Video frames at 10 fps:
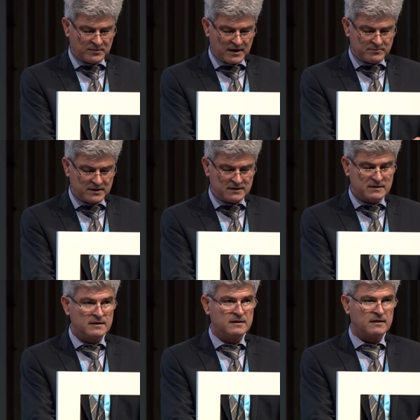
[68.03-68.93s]
by
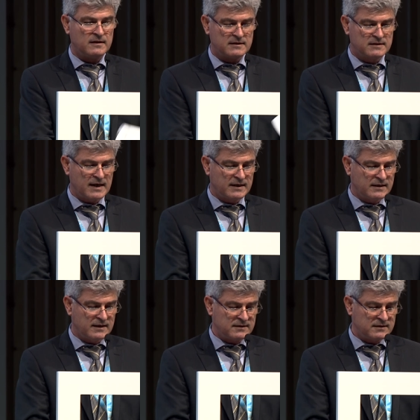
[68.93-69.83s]
meeting the
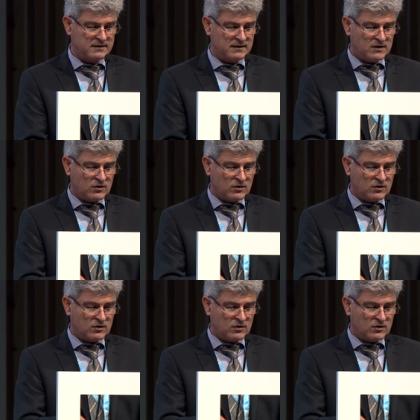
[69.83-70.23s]
target